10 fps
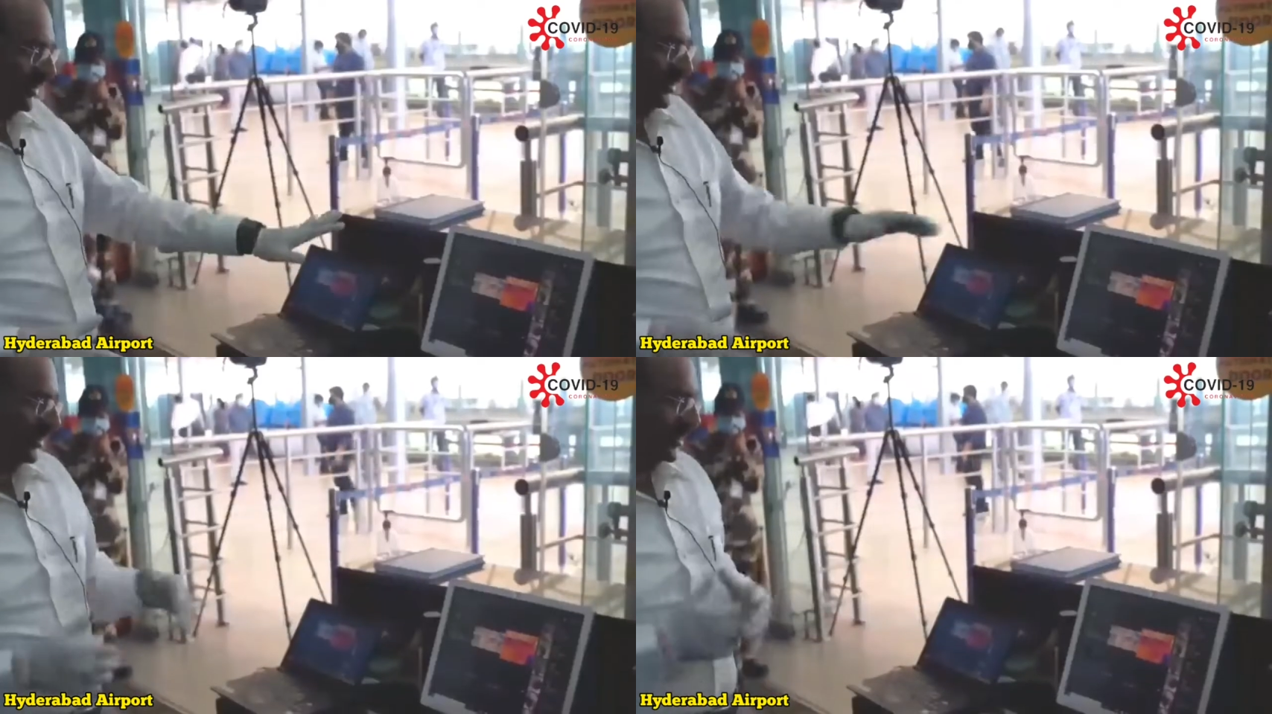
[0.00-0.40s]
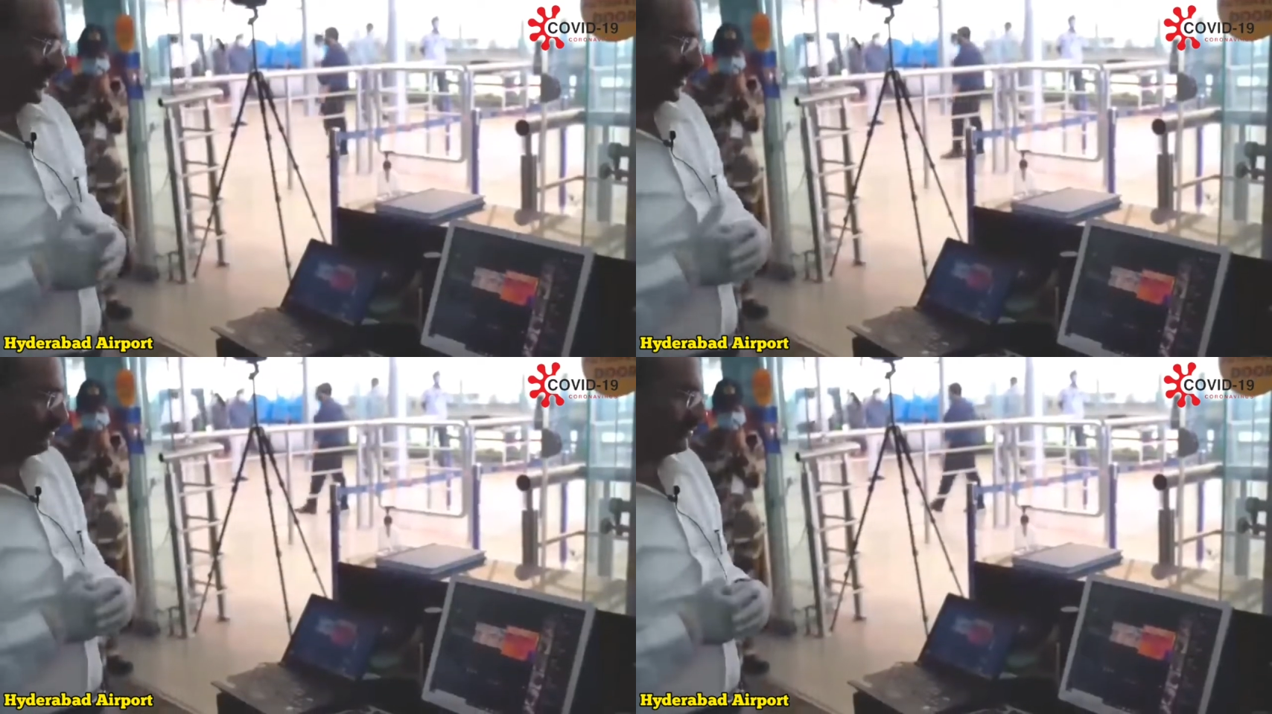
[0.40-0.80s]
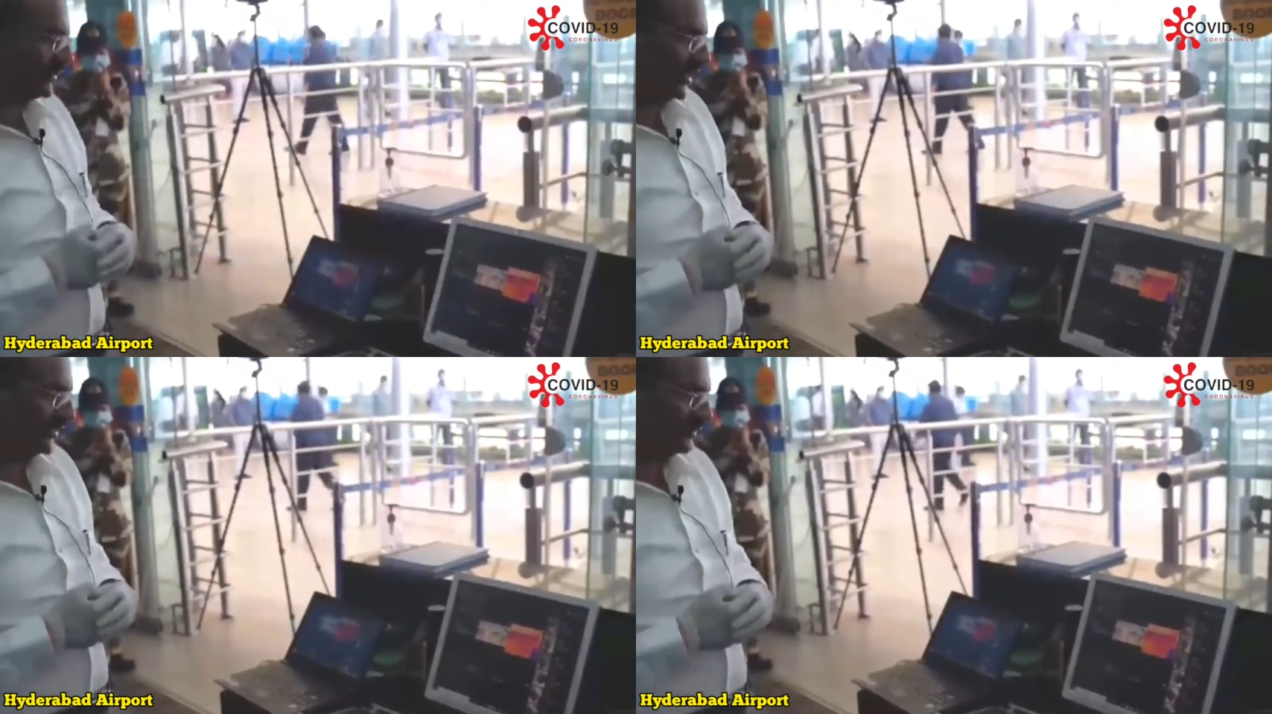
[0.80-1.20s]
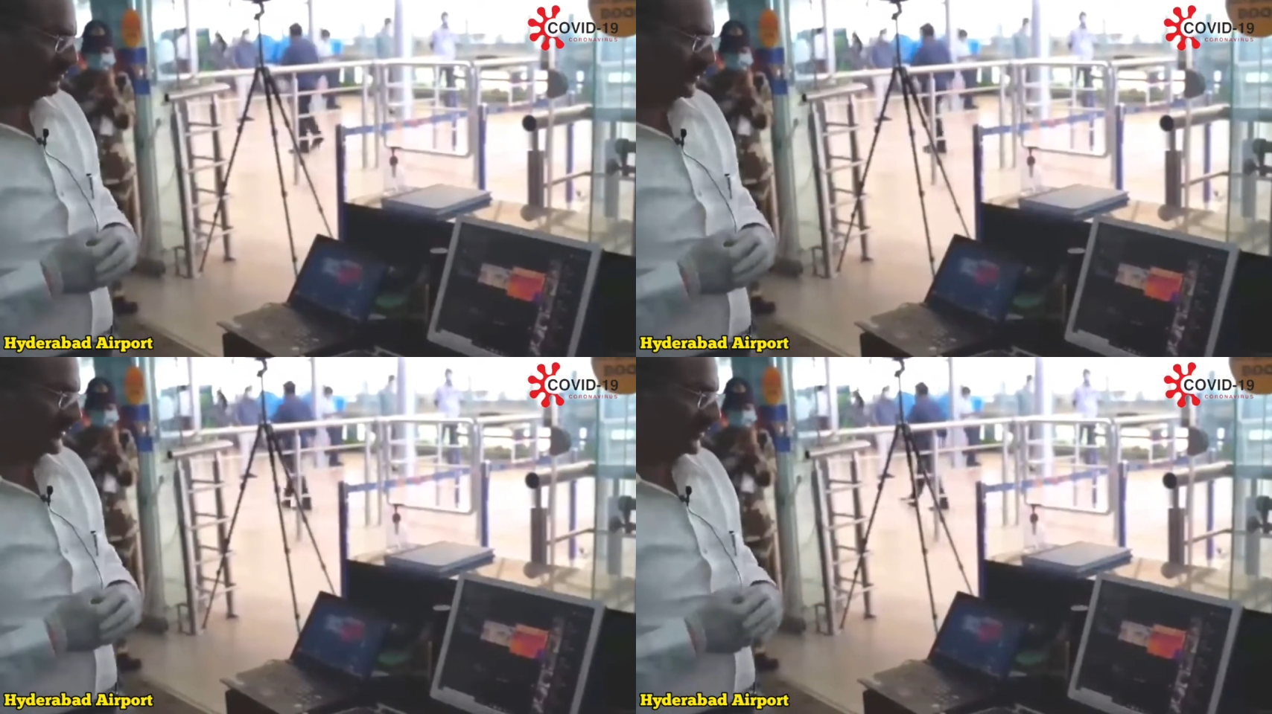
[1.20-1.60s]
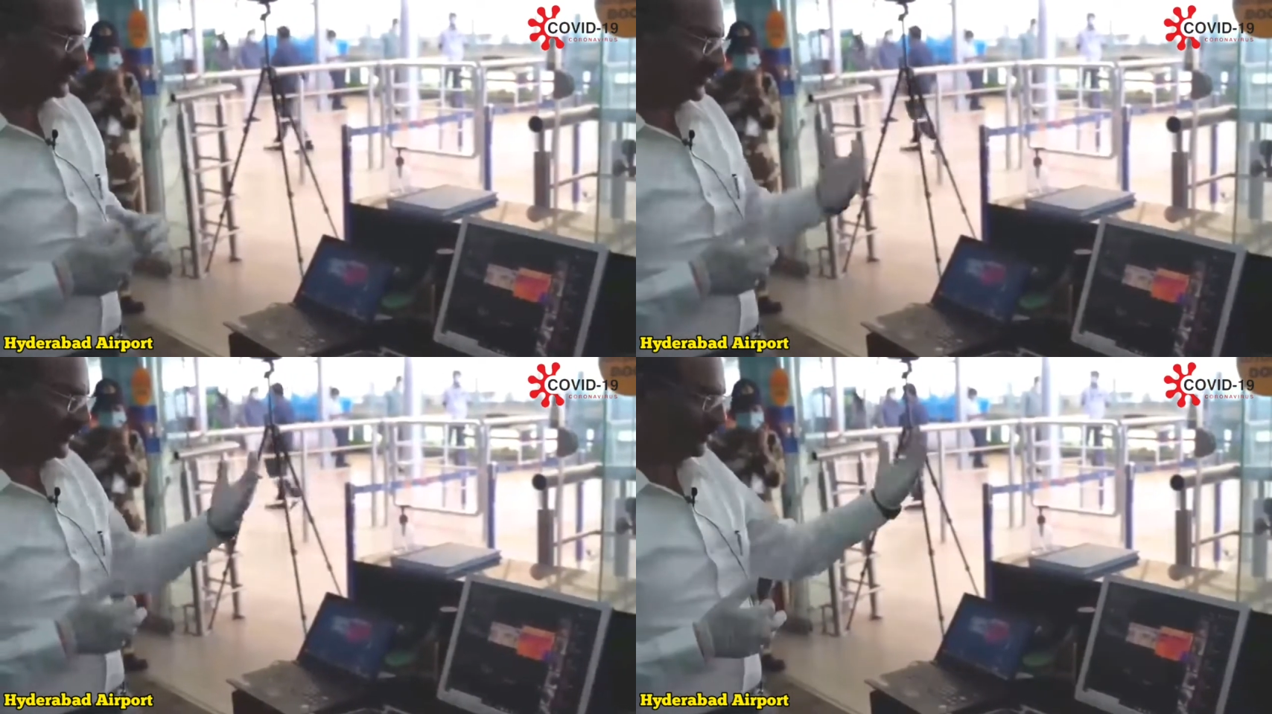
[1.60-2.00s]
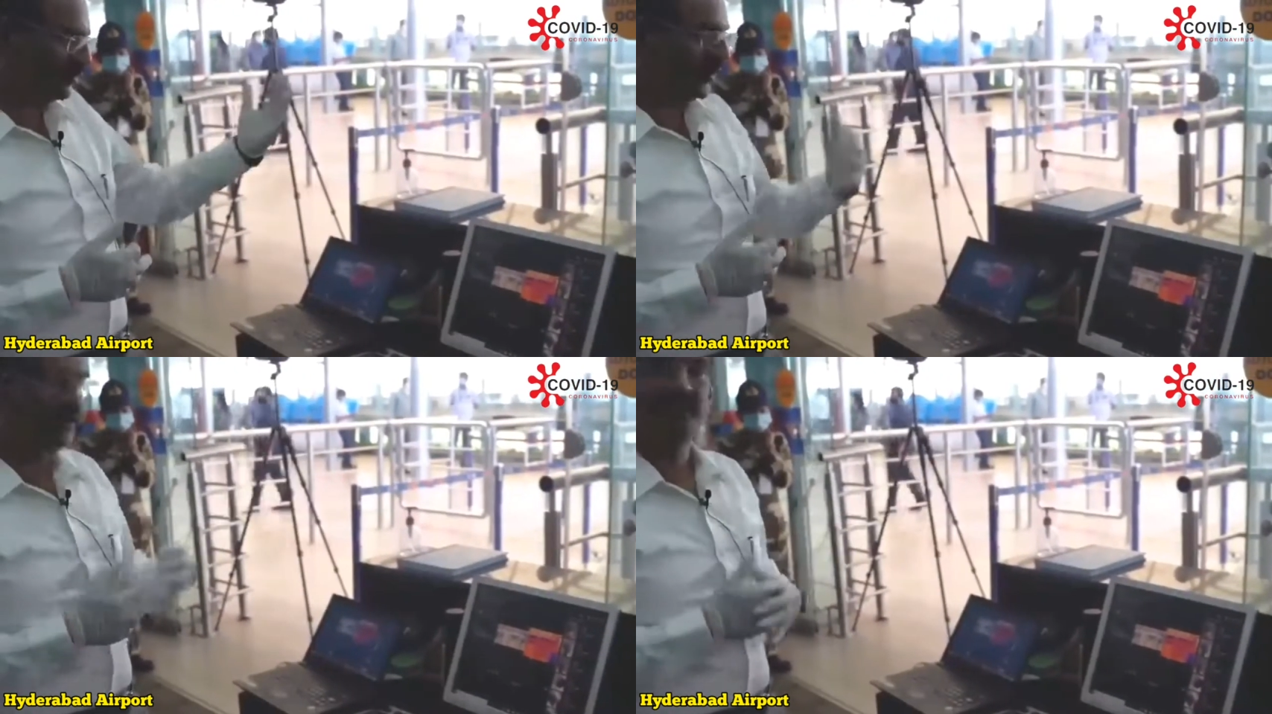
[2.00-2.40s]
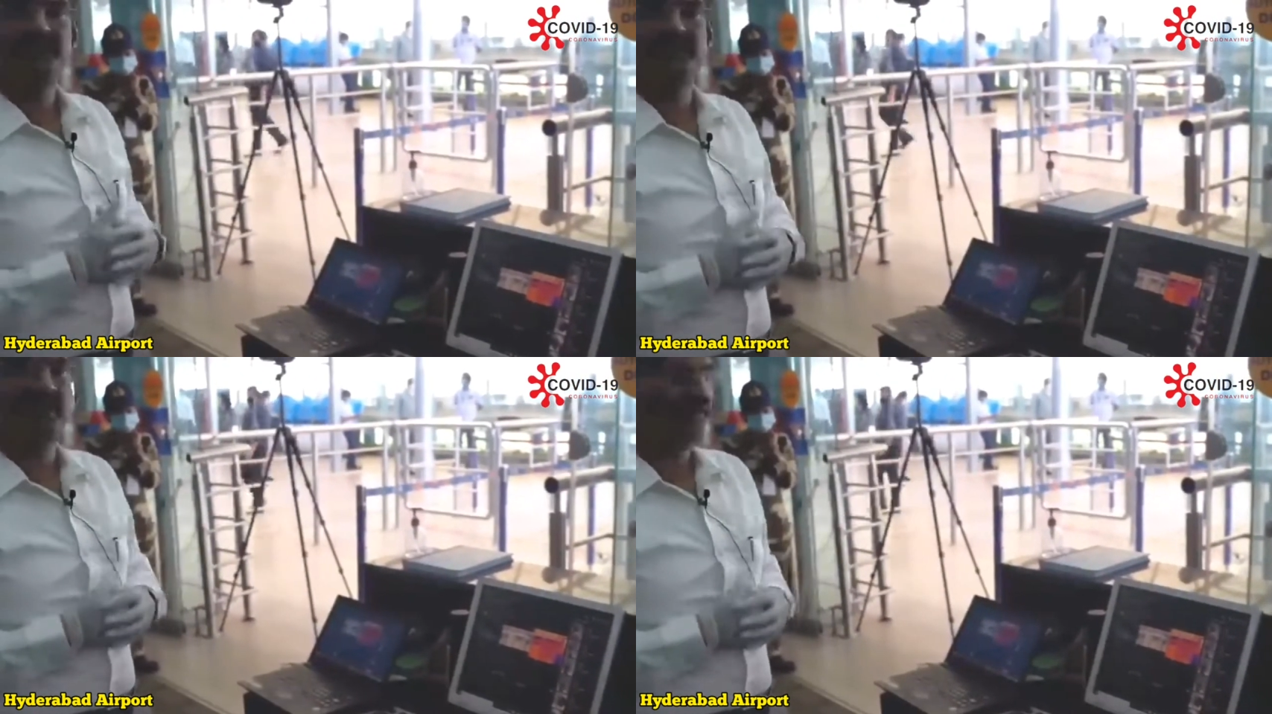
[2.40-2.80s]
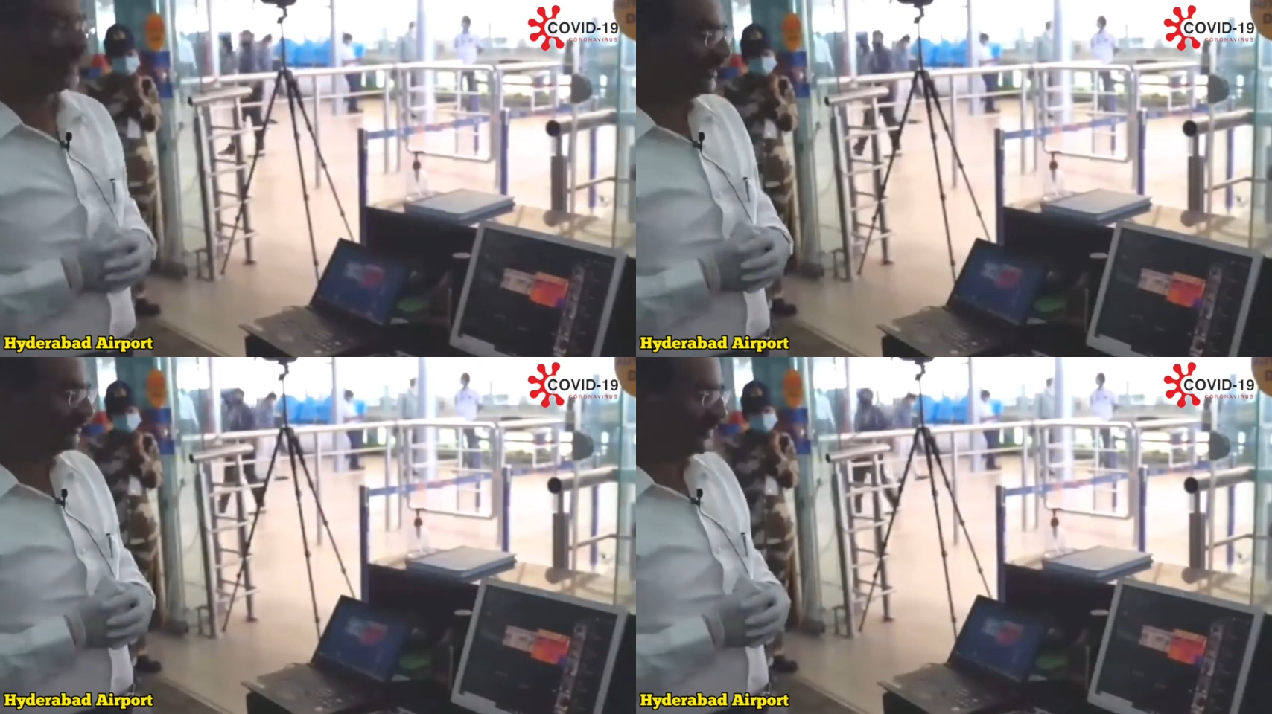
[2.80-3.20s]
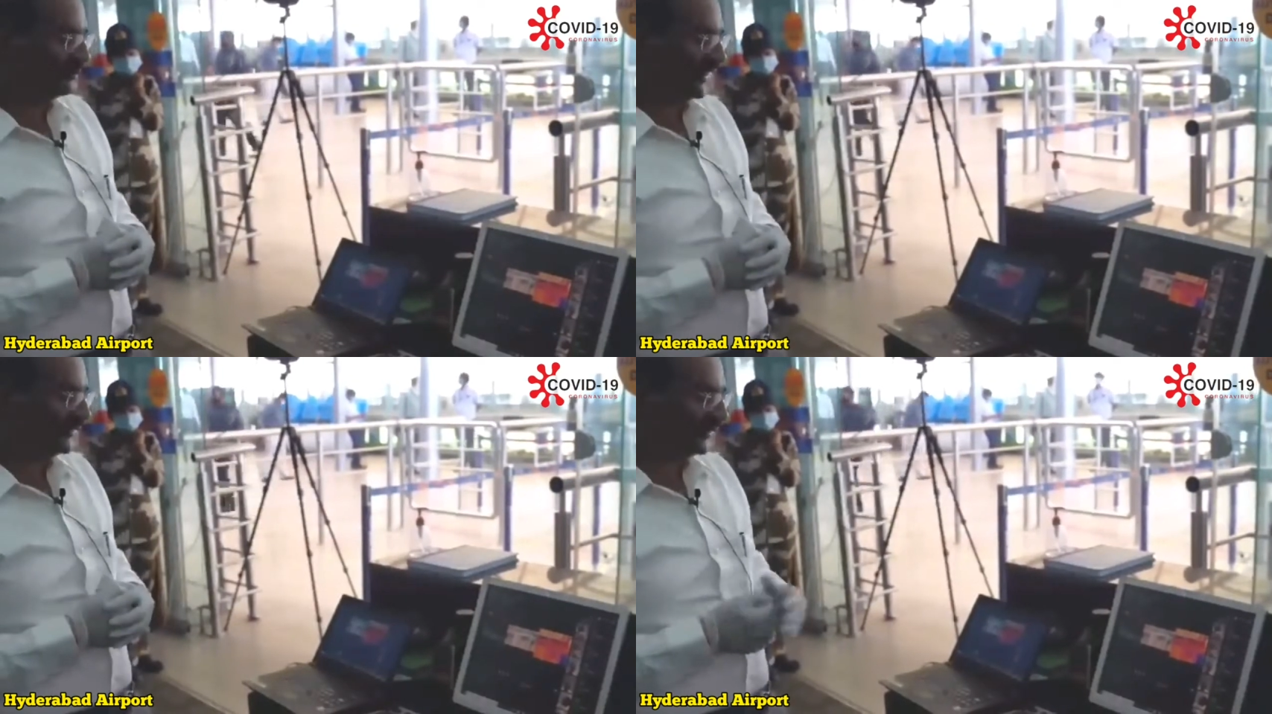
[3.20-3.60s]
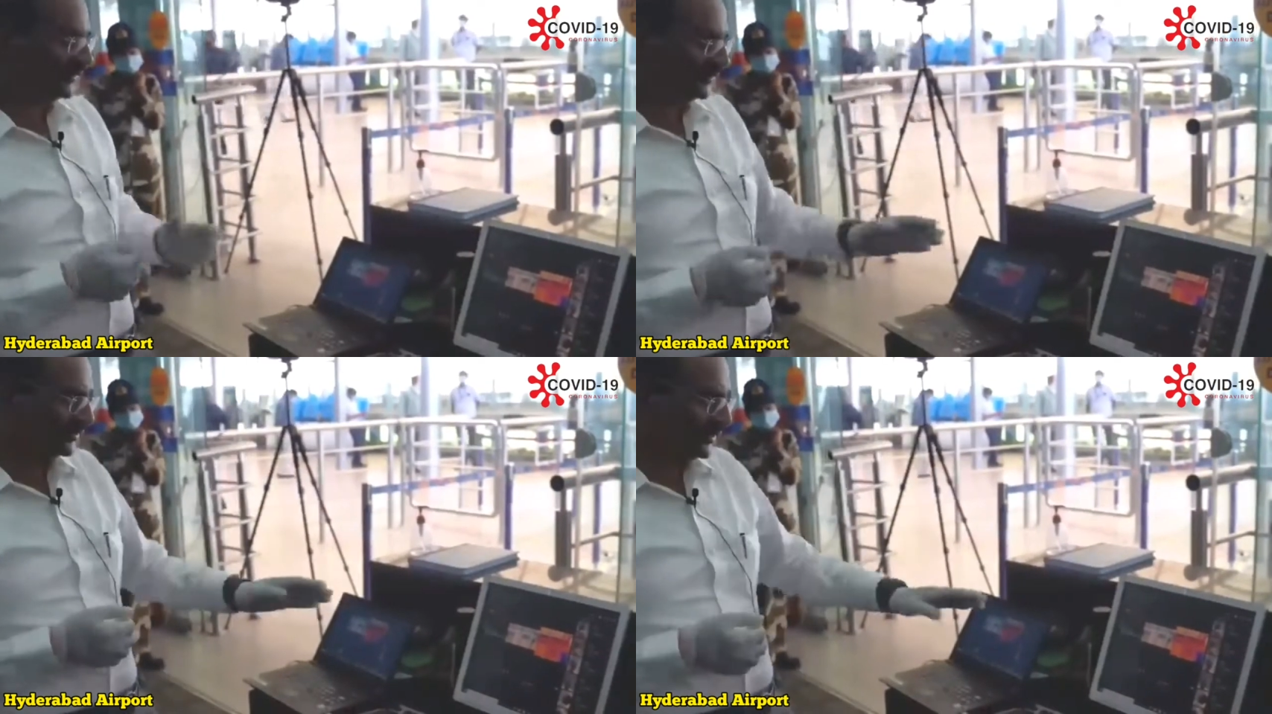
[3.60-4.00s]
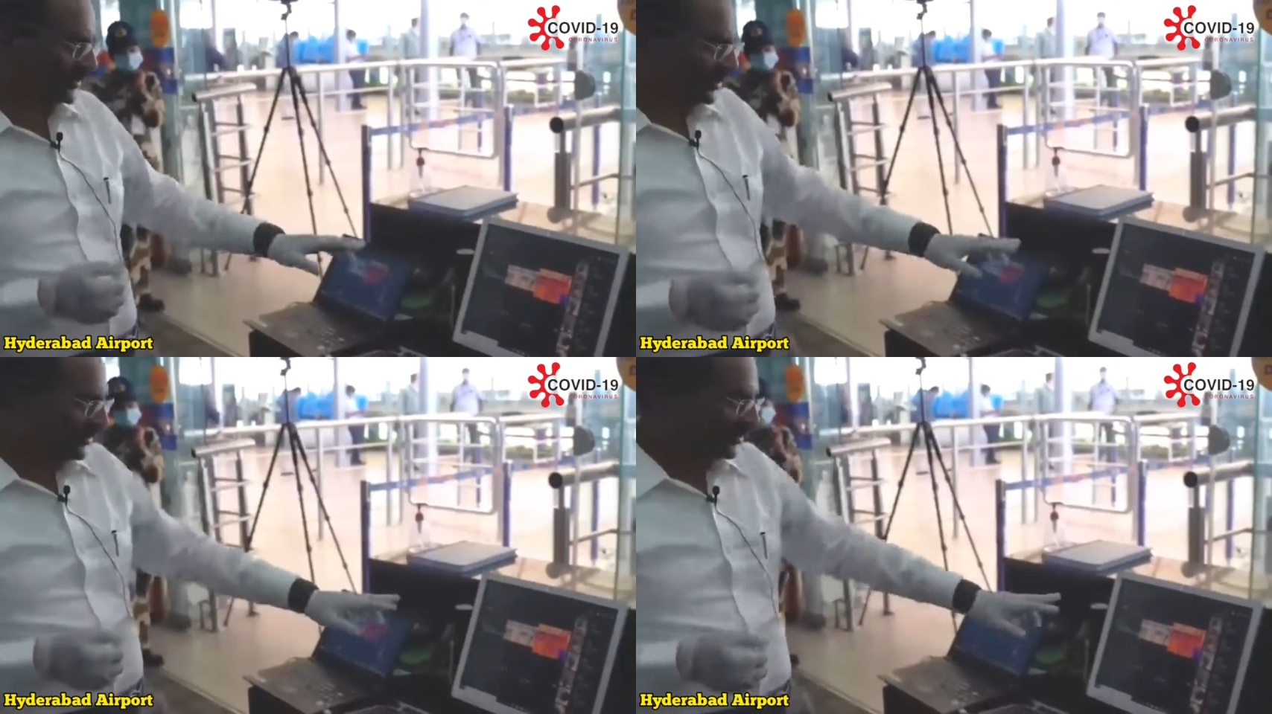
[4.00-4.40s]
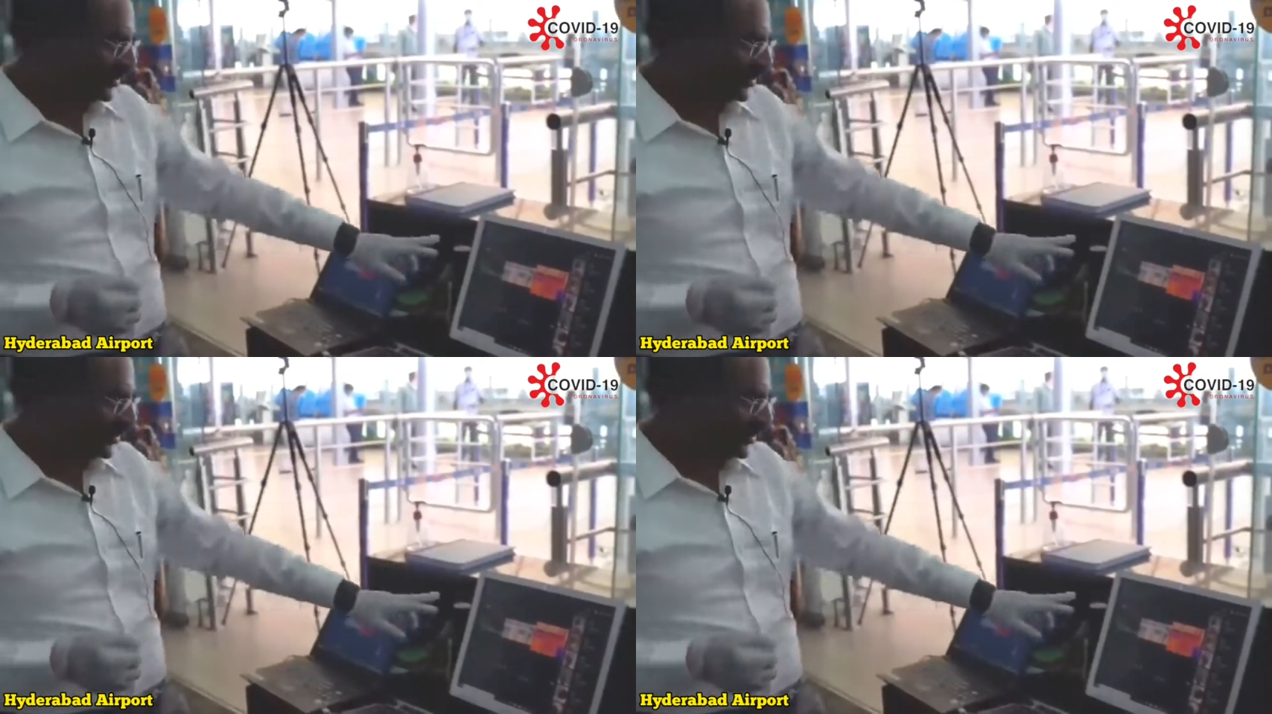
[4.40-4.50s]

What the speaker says: [unreadable: no face in view]